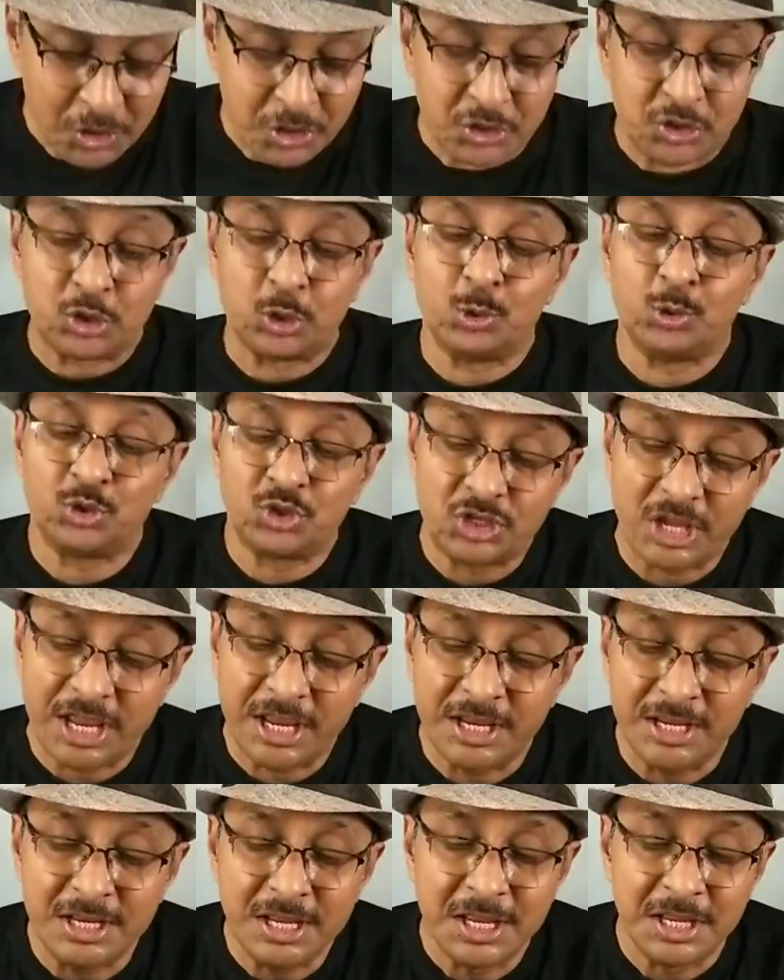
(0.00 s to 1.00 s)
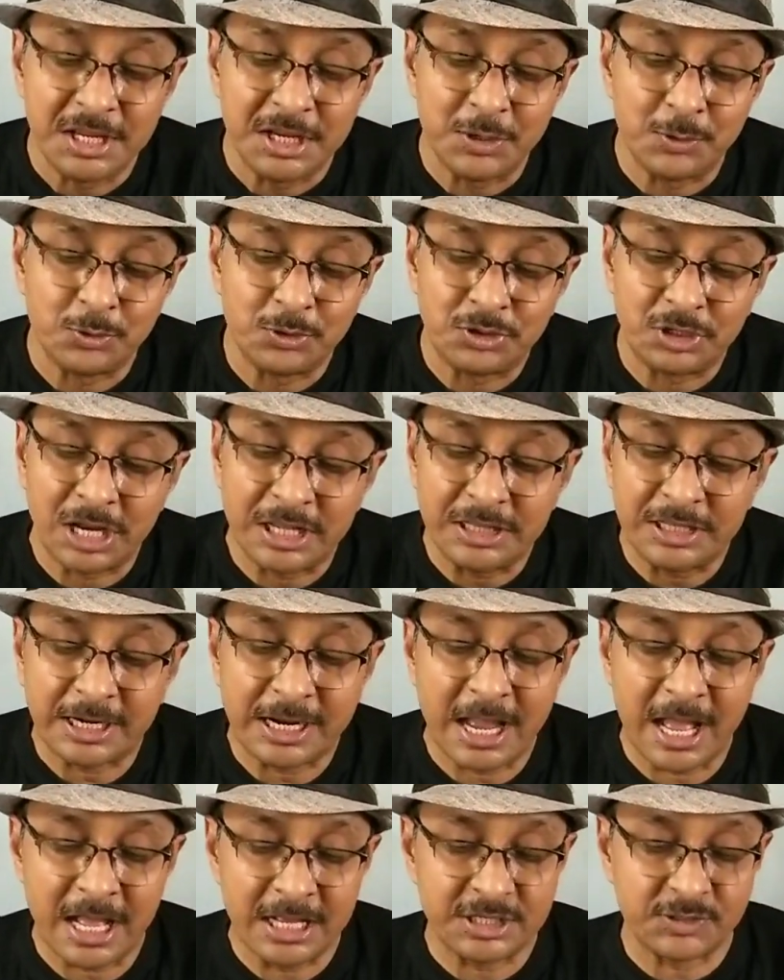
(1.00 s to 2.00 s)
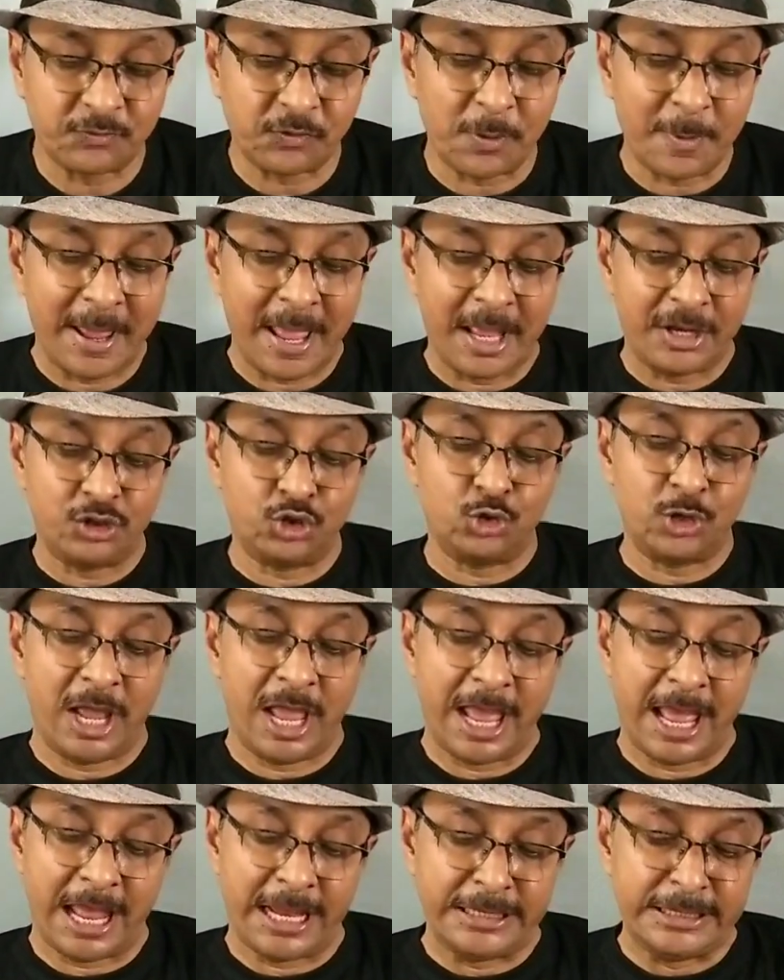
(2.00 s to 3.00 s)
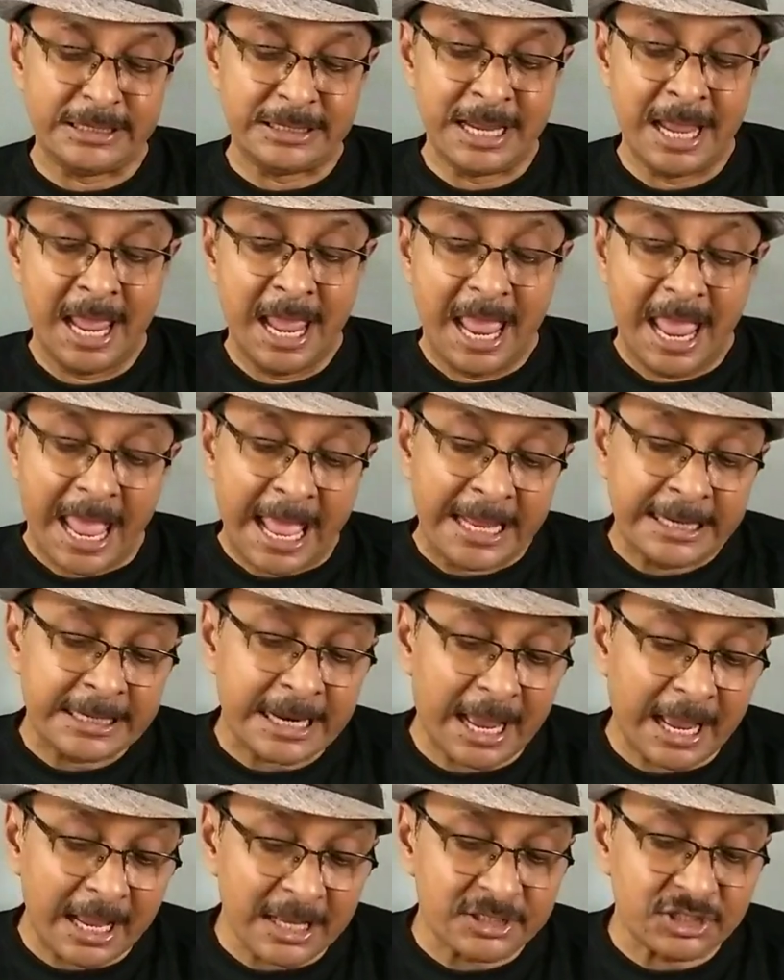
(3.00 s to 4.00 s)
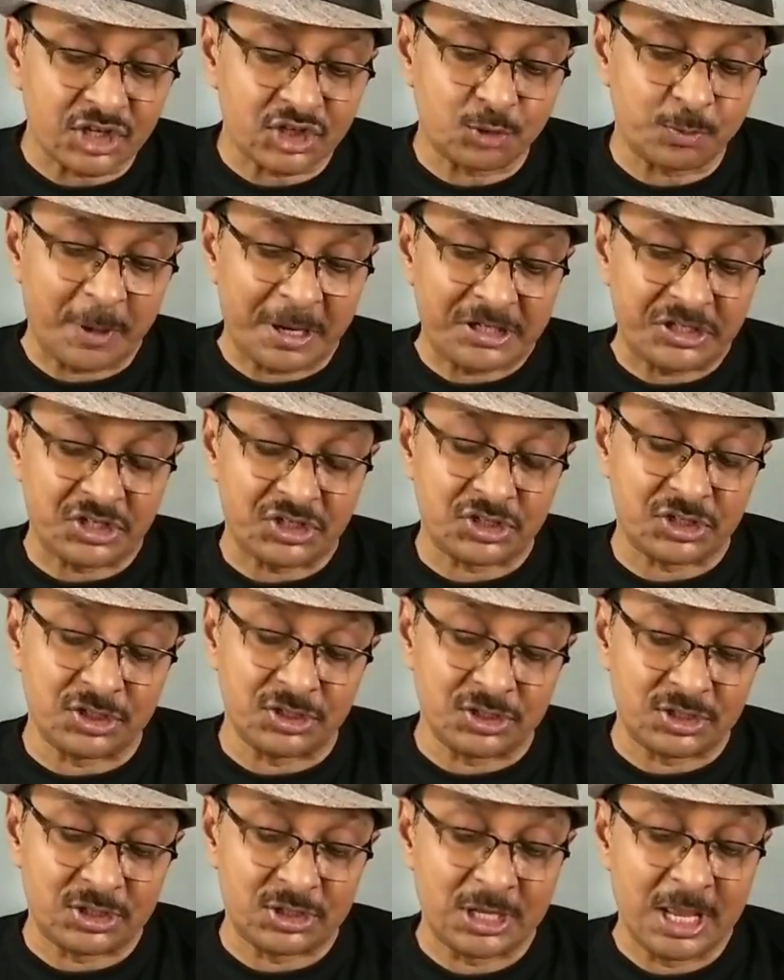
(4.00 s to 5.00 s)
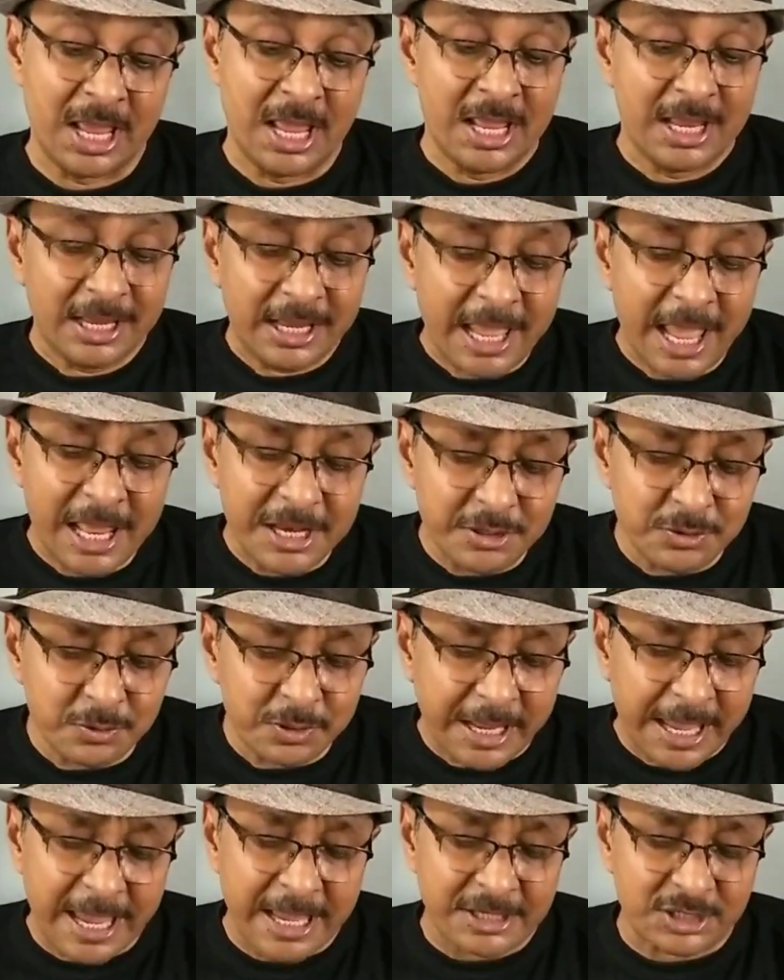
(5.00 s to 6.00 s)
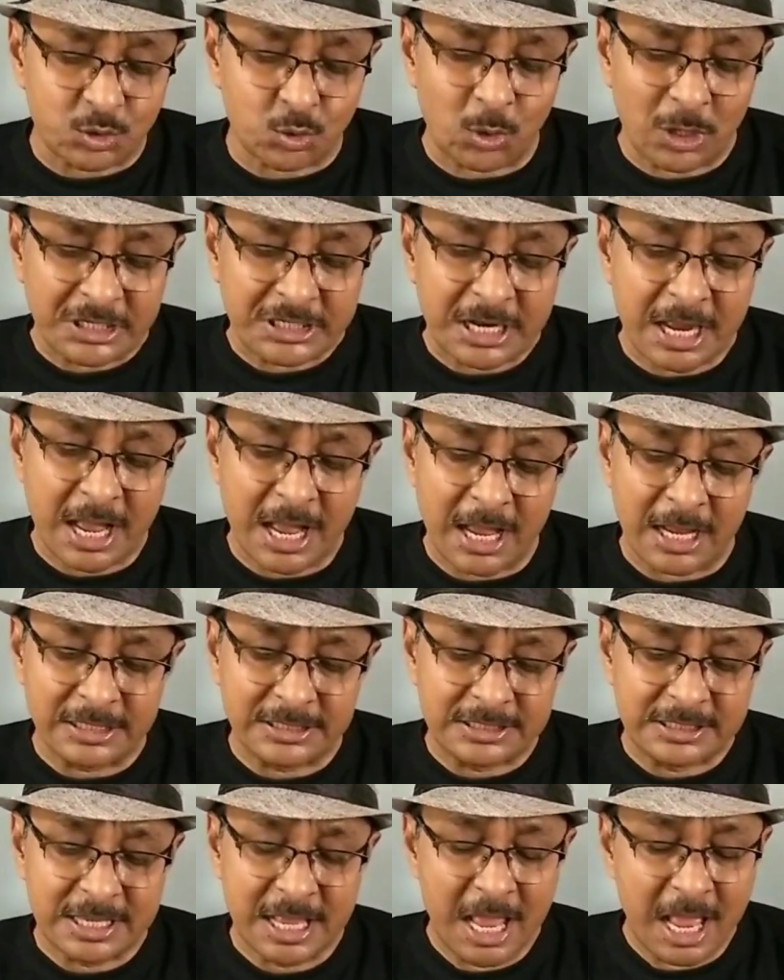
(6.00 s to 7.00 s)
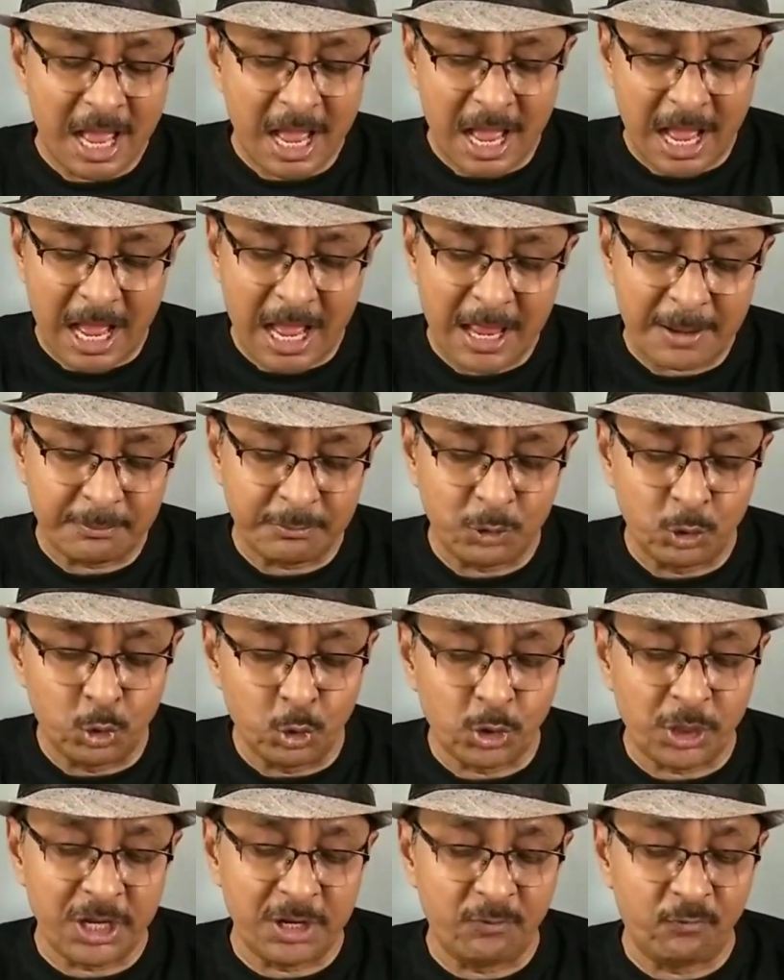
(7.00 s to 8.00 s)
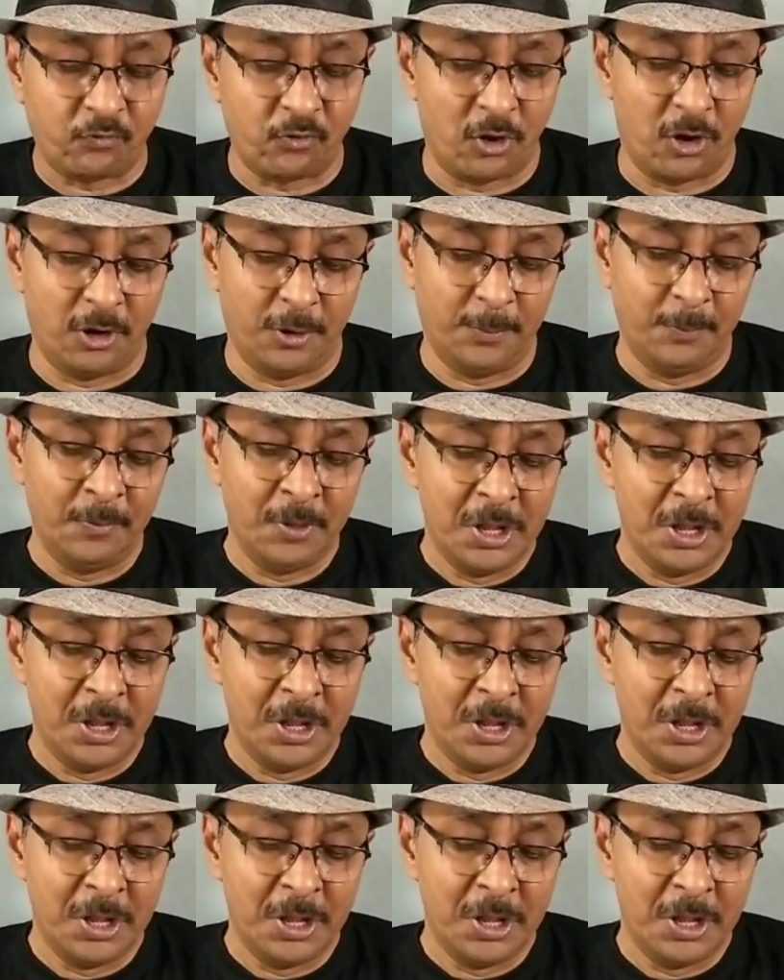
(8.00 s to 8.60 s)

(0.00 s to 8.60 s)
So saying, you run the cards from hand to hand and ask the spectators, can you guess what cards I'm looking for?